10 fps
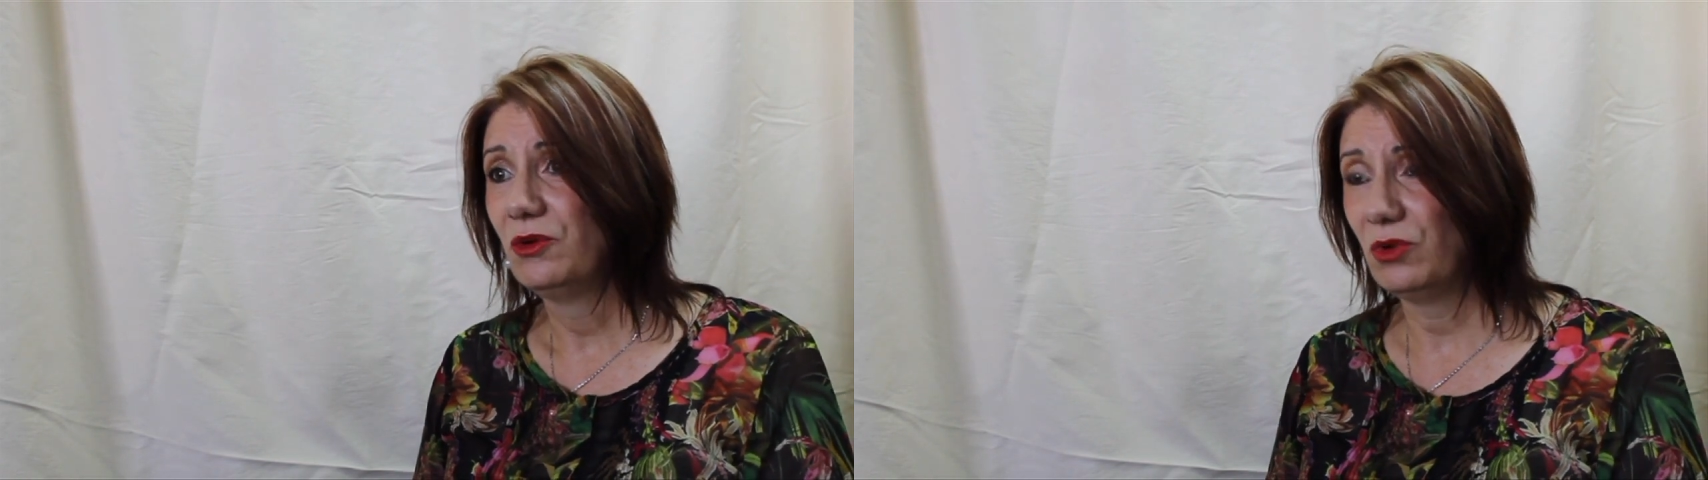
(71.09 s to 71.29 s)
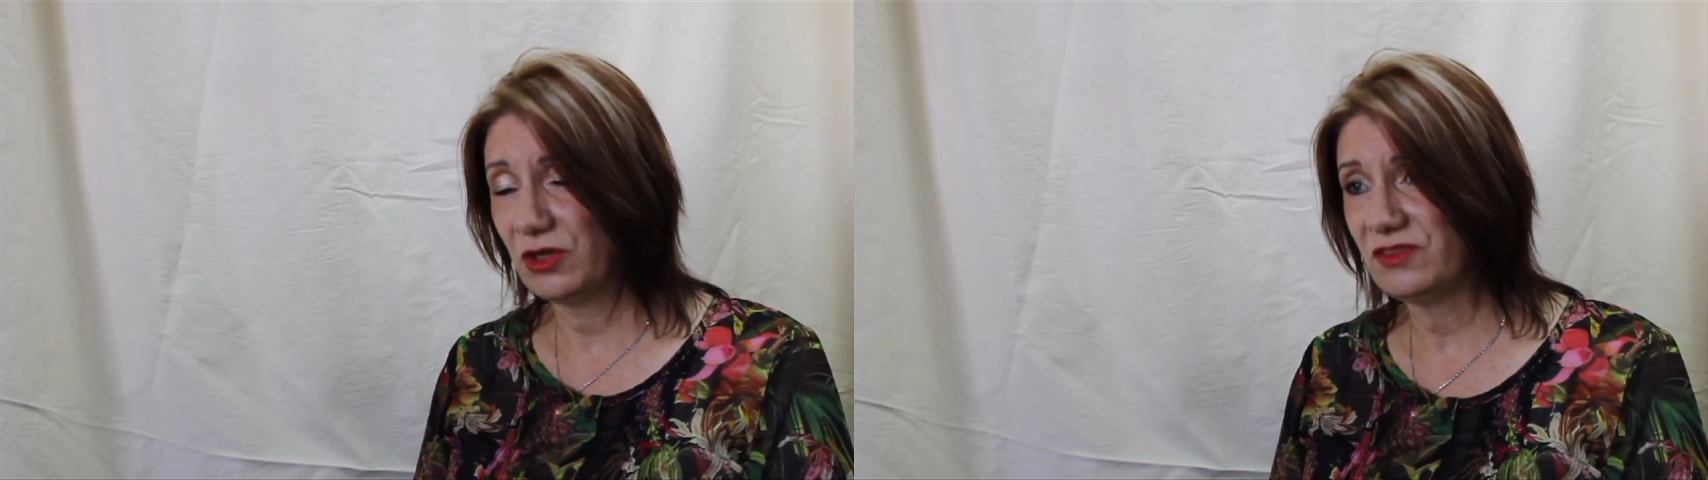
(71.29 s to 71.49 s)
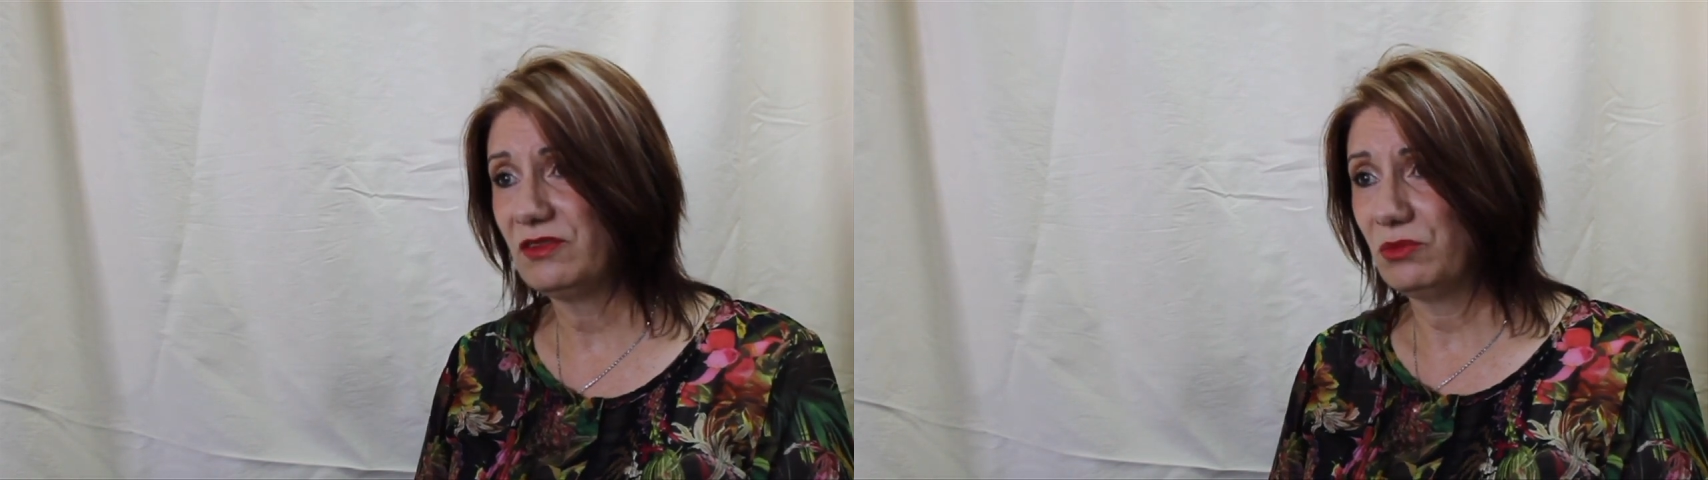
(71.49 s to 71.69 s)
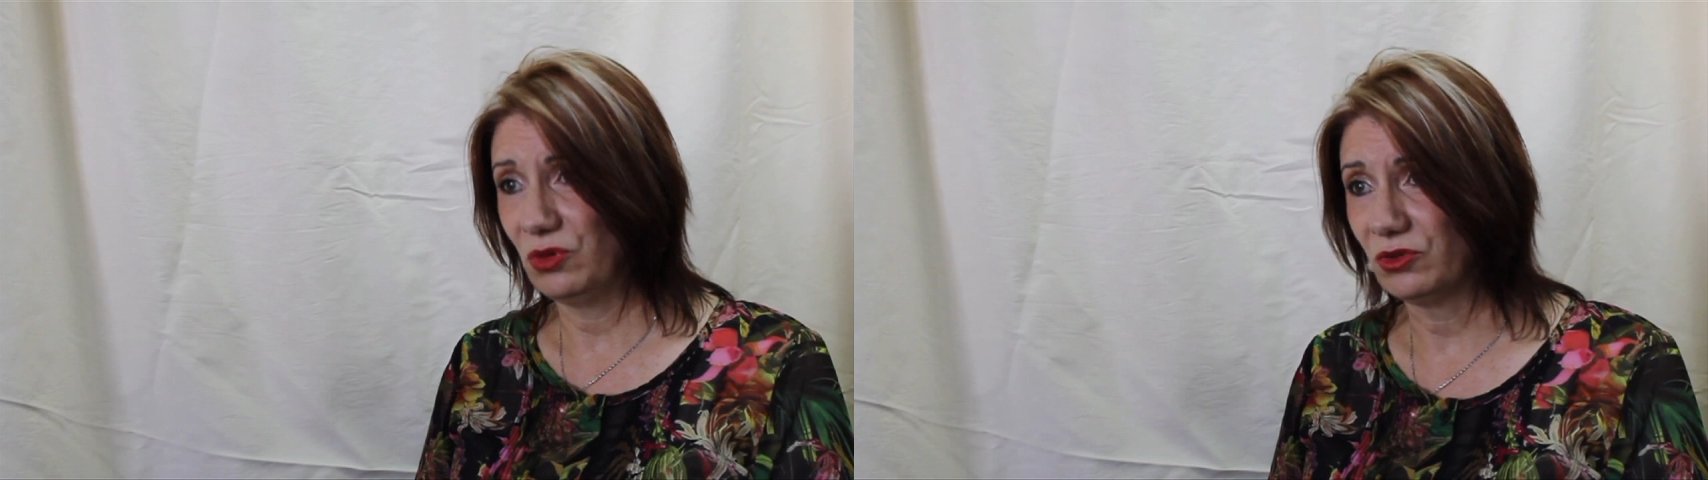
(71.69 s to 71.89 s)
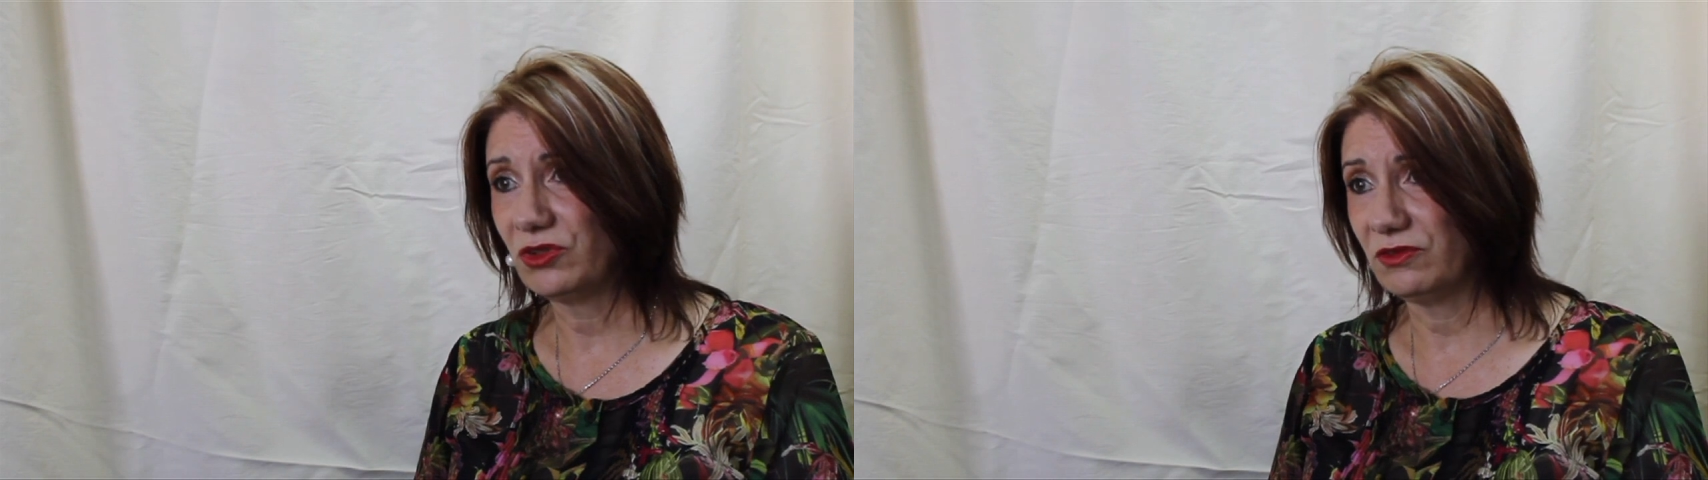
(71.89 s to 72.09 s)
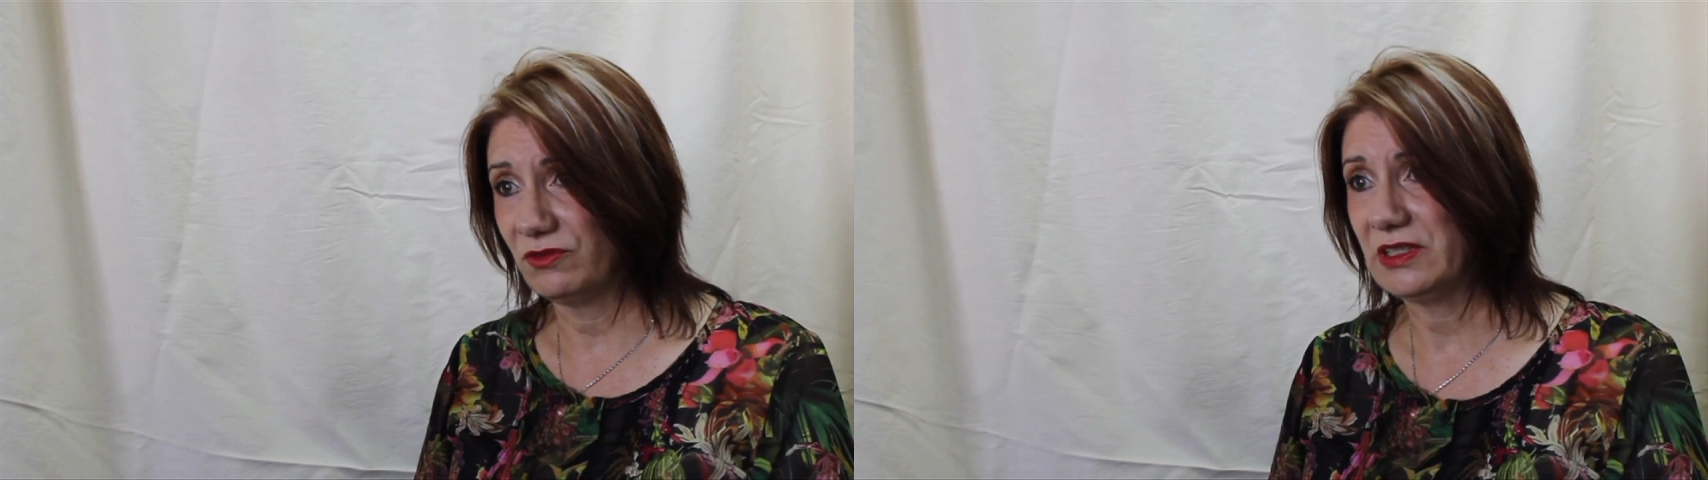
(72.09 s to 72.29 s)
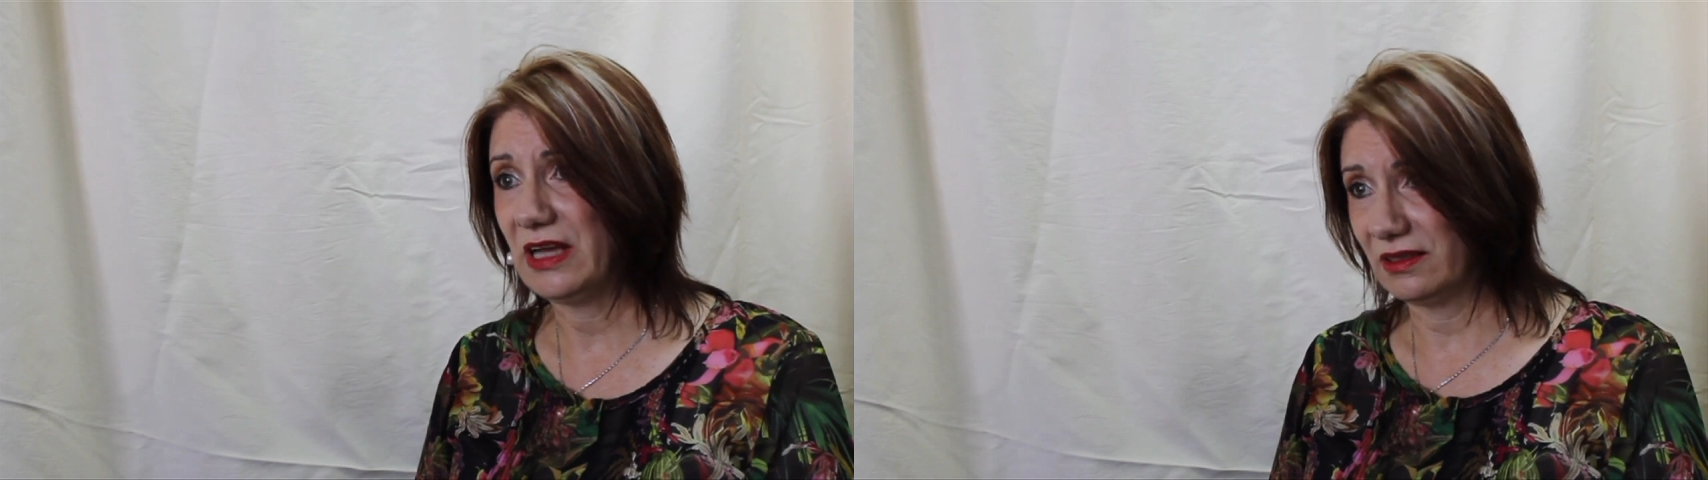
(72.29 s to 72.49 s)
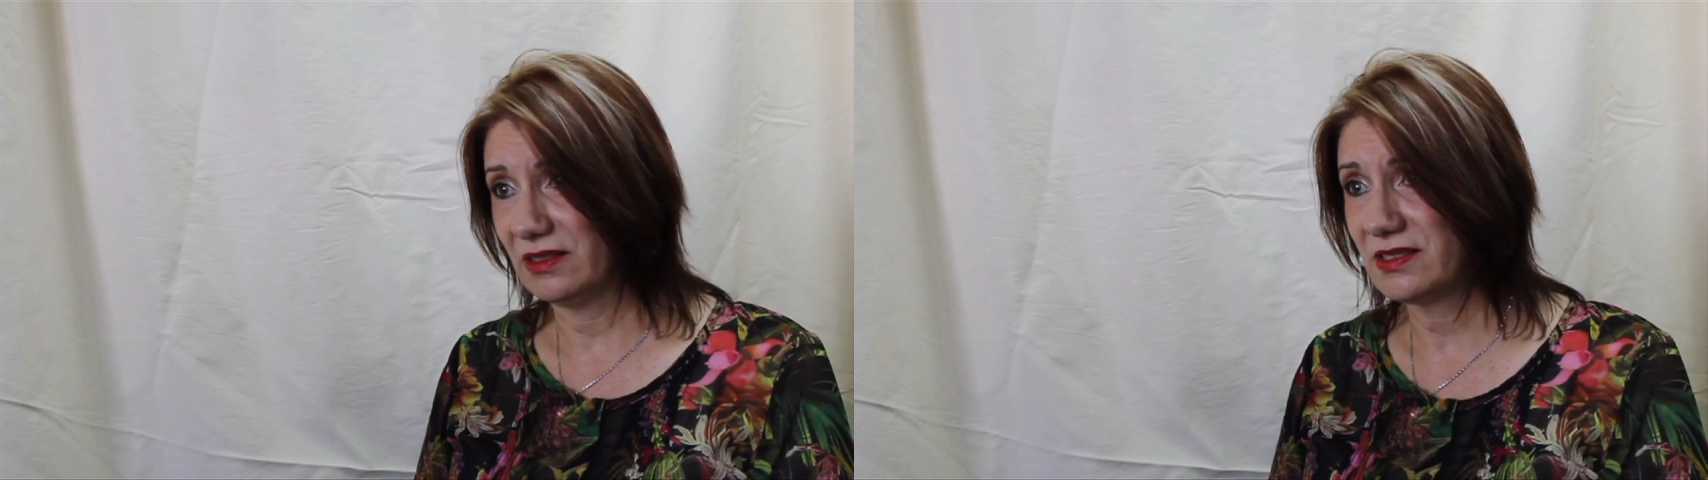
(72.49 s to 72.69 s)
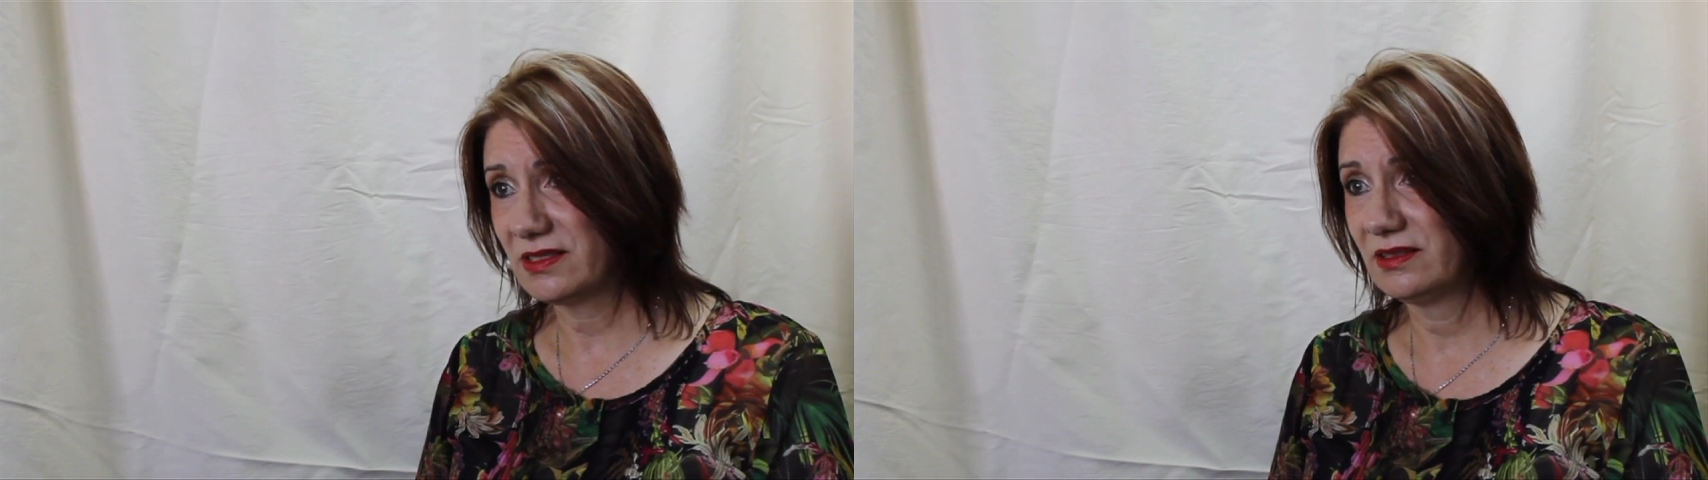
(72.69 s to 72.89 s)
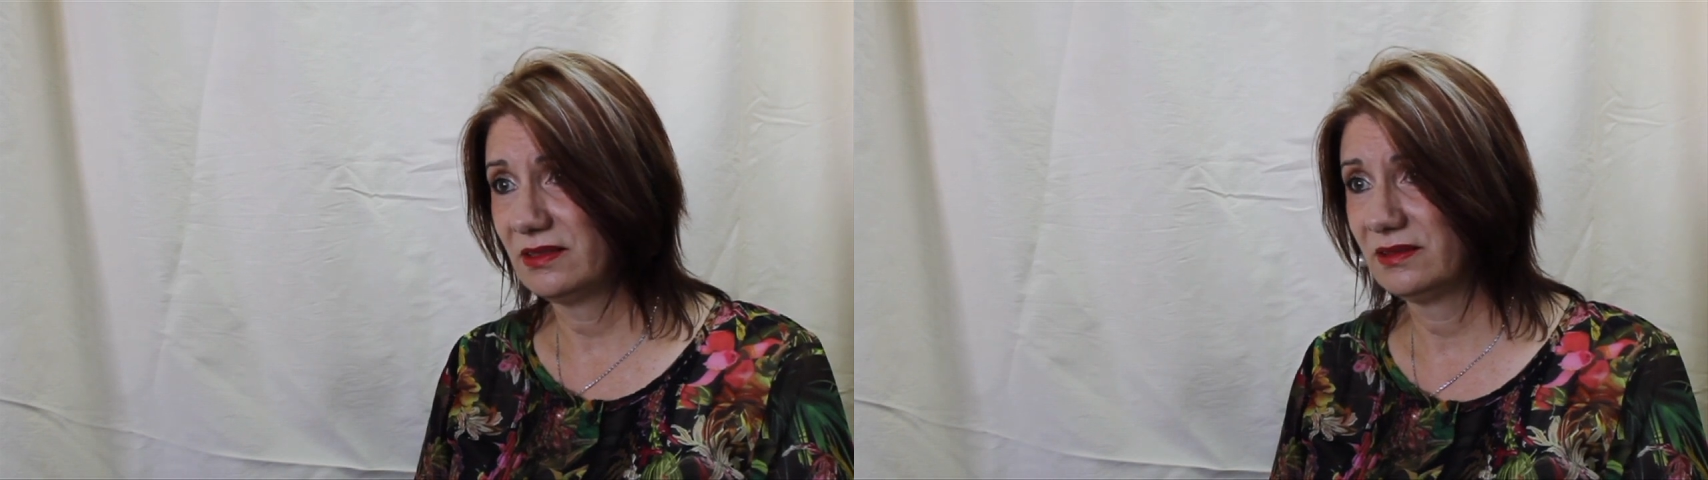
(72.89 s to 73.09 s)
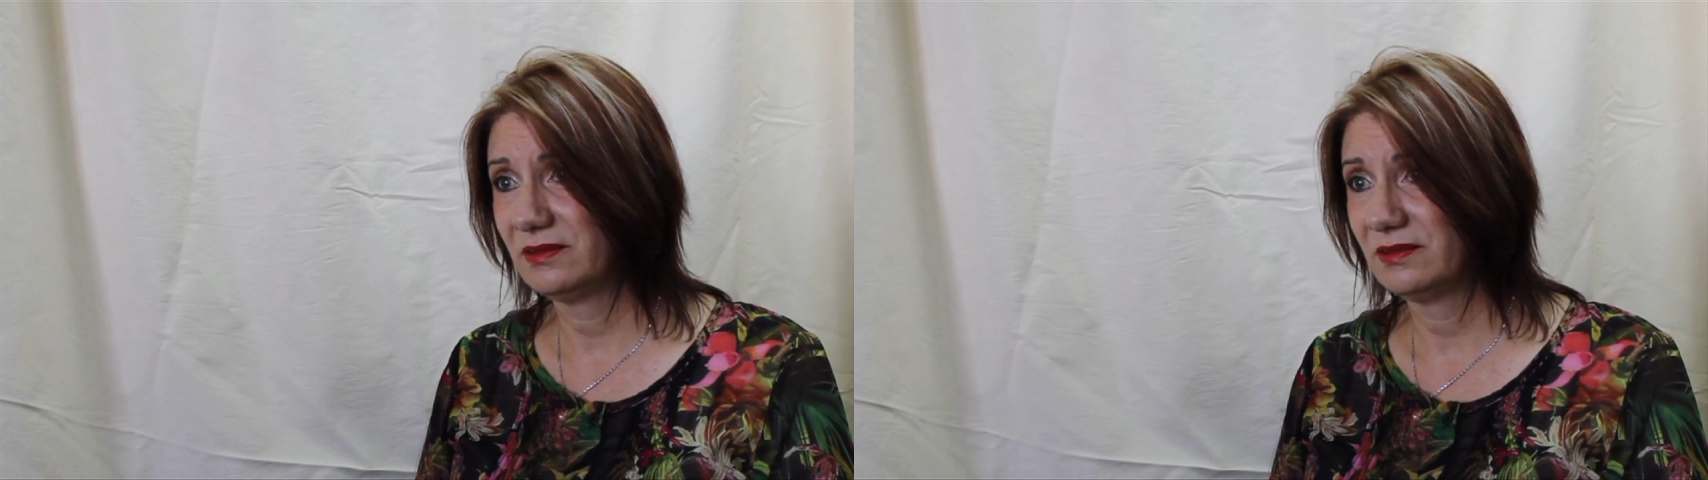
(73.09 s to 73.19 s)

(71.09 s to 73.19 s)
what is important for Douglas.